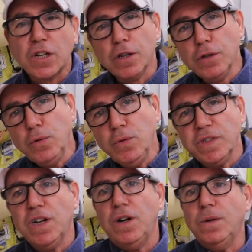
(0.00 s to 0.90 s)
glues
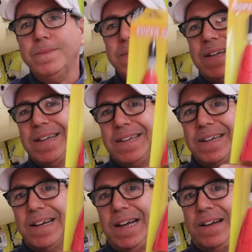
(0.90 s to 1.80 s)
go, you're
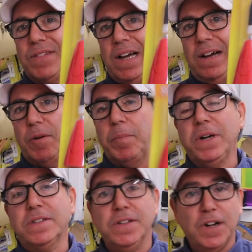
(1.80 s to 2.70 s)
gonna have to have a
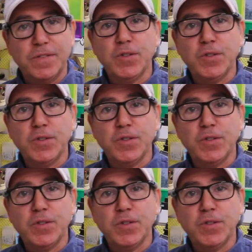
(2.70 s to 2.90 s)
bunch of